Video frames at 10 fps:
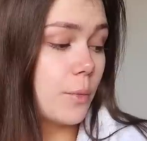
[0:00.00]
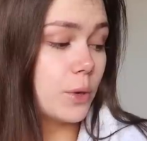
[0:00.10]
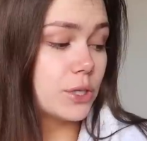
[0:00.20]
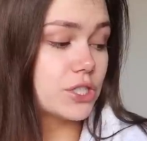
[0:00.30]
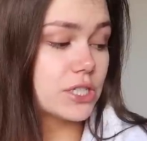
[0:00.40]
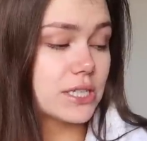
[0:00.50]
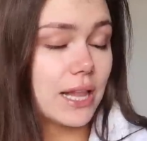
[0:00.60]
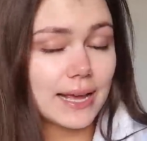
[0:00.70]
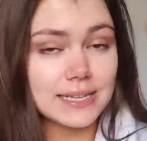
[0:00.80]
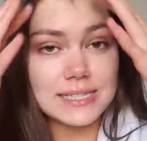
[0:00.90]
I would just
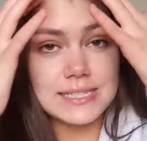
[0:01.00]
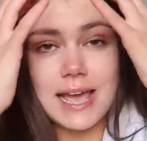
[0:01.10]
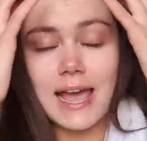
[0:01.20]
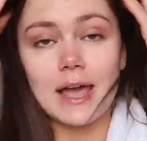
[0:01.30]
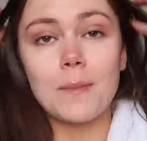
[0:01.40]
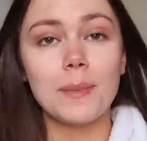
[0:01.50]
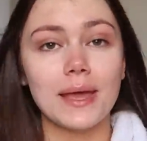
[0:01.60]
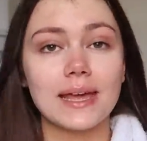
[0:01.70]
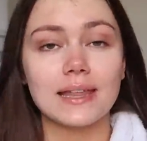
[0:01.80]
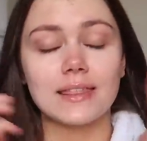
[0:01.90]
like to say a
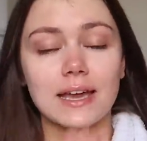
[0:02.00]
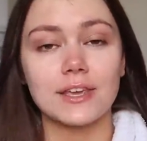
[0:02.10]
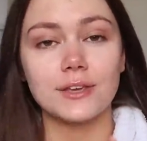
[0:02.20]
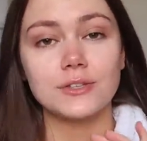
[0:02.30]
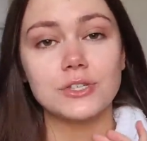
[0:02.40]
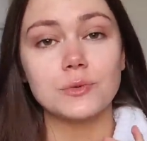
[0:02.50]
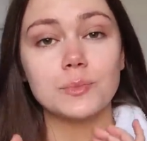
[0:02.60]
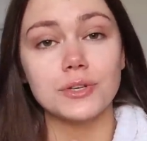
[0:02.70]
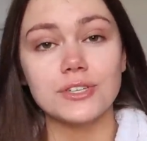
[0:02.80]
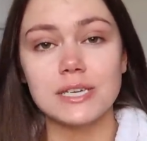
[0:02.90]
big thank you to
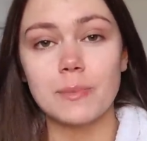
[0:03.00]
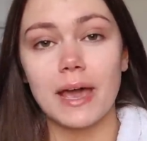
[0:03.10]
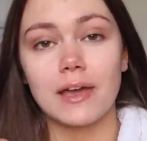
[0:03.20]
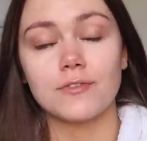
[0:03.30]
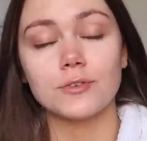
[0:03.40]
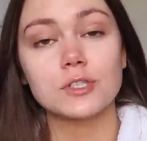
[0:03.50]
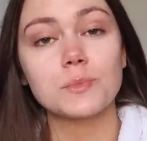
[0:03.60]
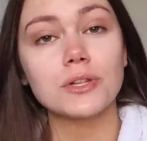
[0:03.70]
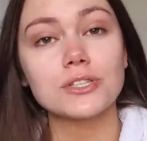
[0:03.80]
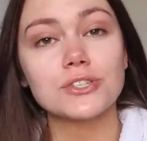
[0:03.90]
Beauty Bay for
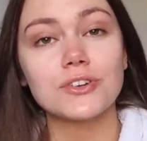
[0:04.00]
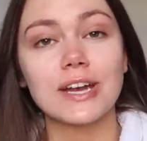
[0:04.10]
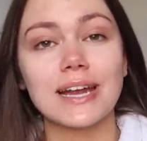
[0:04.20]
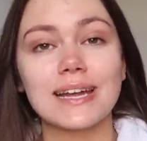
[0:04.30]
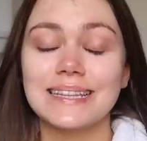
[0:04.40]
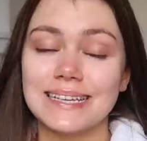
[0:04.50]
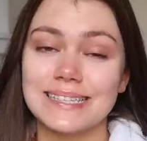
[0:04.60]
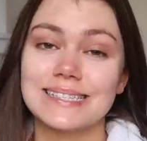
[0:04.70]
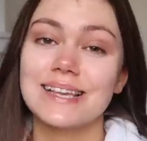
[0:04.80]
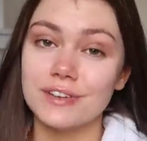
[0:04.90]
sponsoring
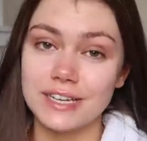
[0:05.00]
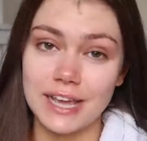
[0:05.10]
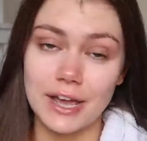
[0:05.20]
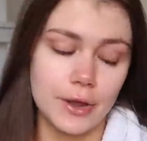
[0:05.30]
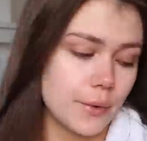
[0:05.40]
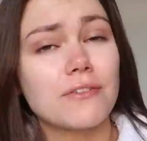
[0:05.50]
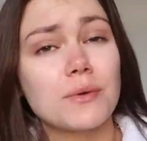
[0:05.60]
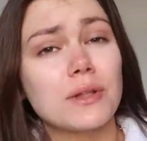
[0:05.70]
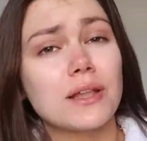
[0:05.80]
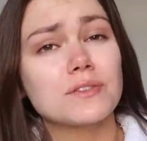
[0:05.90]
this video.
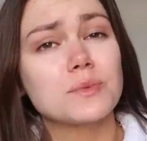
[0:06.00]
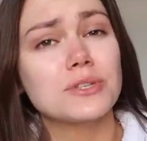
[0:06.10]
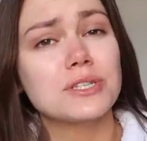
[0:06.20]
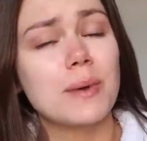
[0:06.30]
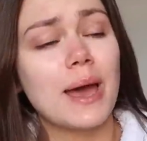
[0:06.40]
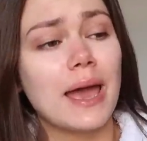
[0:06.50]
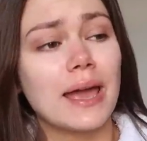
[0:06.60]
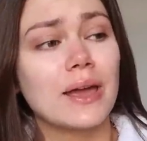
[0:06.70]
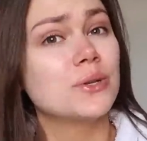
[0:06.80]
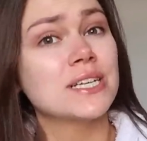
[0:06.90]
Everyone loves Beauty
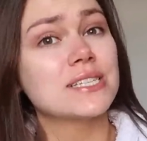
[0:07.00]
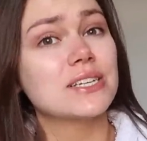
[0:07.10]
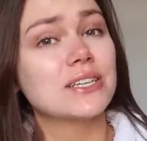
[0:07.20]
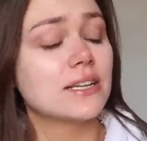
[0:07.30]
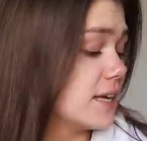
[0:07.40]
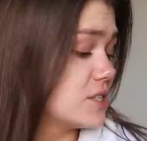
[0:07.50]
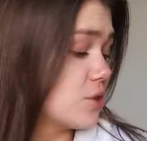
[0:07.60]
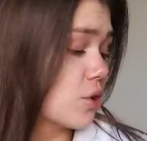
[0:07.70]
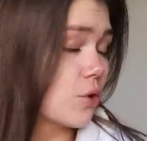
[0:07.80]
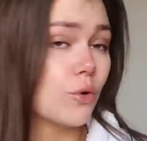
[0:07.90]
Bay. Who doesn't? They
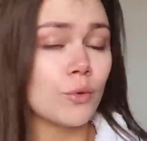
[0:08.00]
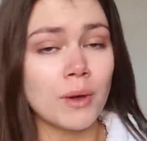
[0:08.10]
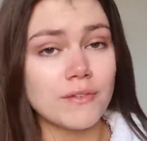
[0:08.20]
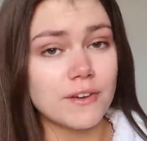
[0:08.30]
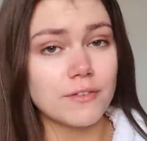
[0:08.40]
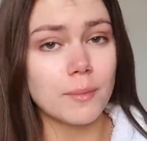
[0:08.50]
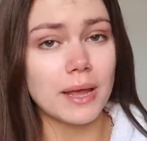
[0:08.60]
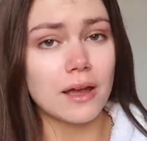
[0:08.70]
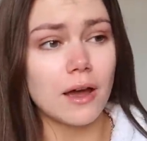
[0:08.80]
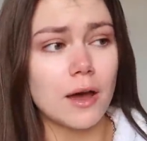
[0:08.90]
stock all my favourite
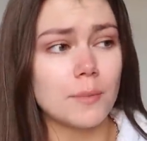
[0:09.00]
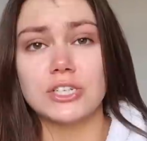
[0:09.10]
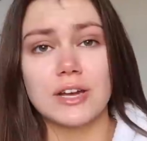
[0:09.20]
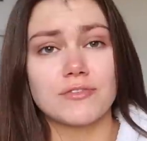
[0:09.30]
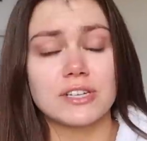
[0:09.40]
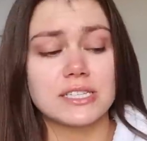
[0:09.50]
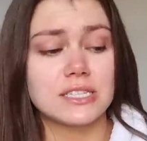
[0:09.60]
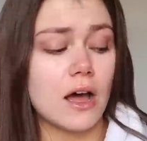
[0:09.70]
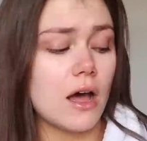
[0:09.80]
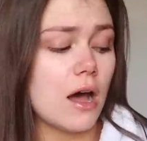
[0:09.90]
makeup, Jeffree
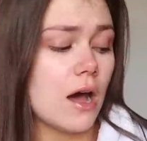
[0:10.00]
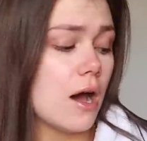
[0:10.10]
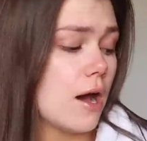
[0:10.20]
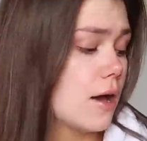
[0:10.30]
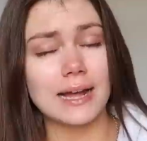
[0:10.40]
Star,